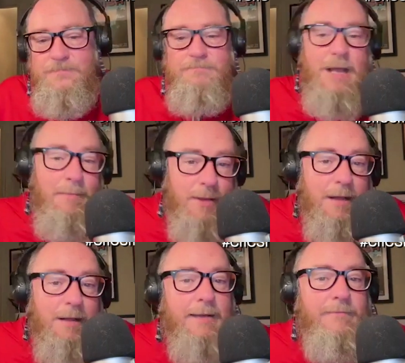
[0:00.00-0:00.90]
maybe
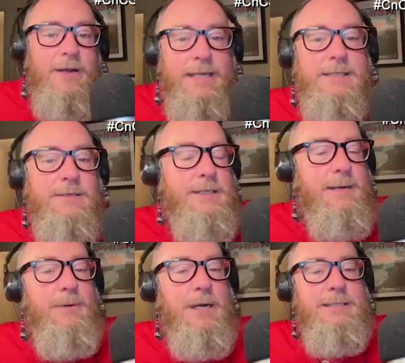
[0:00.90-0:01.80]
I'll have an easier
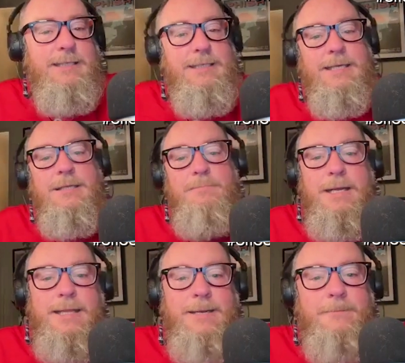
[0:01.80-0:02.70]
time processing it
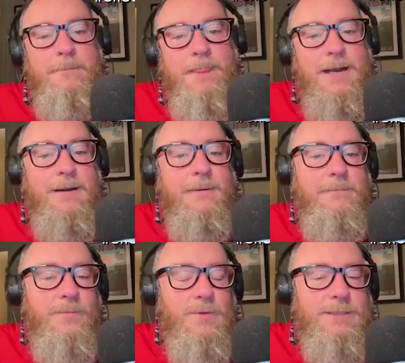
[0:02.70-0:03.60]
by then. I don't know.
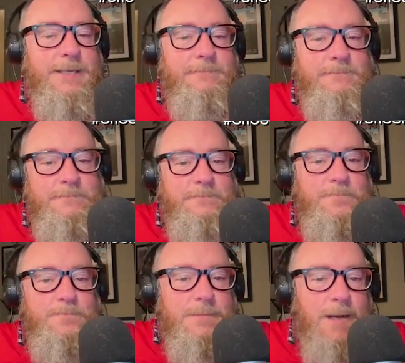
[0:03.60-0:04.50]
We'll see.
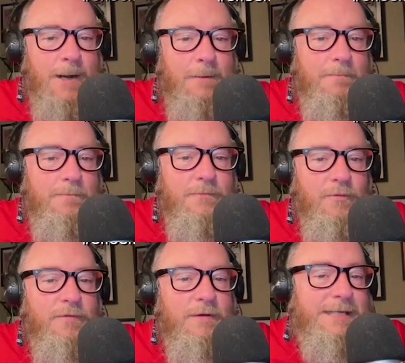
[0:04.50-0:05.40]

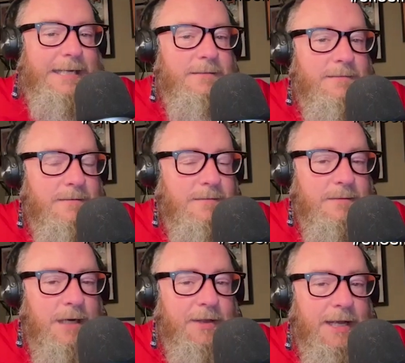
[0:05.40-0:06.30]
4:15
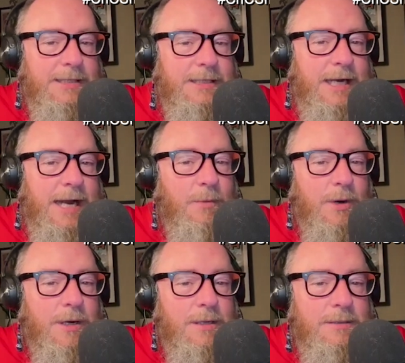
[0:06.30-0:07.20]
on the SEC
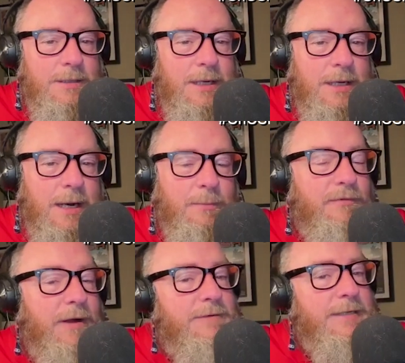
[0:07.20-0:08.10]
network, number
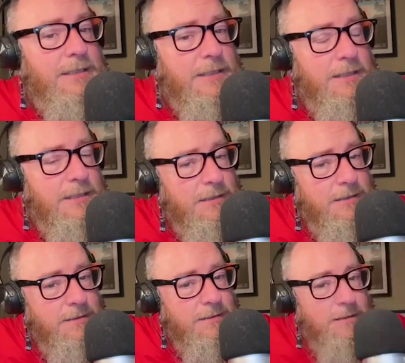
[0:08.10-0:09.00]
5 Texas
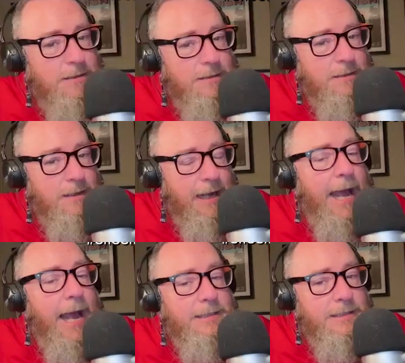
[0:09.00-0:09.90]

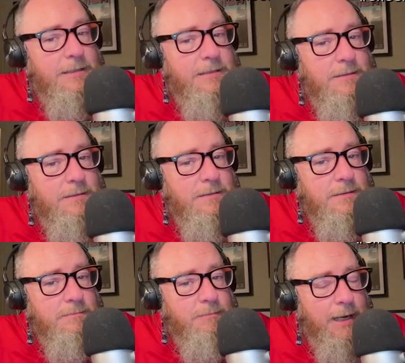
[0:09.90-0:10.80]
at,
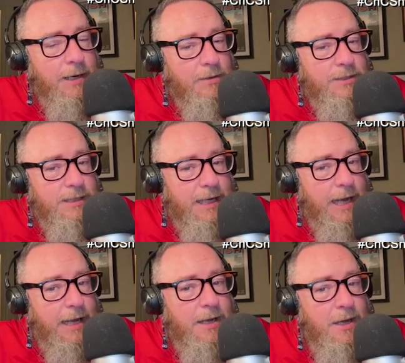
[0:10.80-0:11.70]
my notes
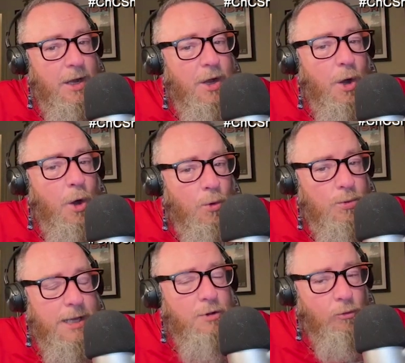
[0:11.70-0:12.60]
say,
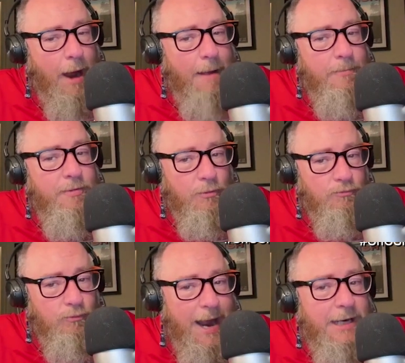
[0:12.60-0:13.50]
holy crap, they're
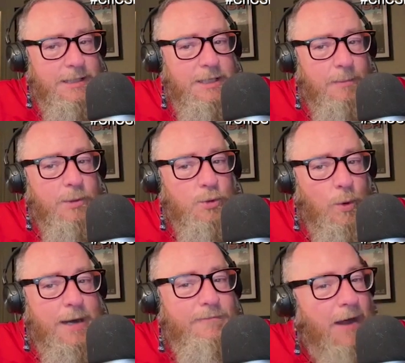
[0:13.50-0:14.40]
ranked number
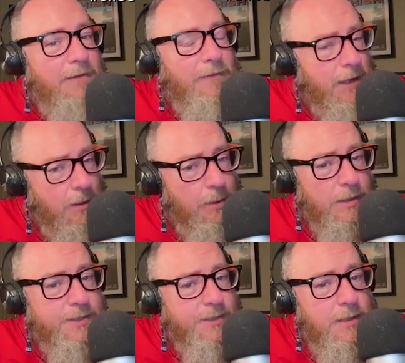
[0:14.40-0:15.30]
25
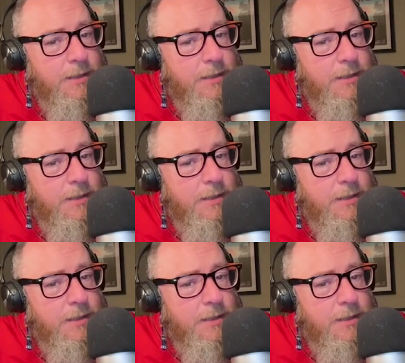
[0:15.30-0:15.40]
Vanderbilt.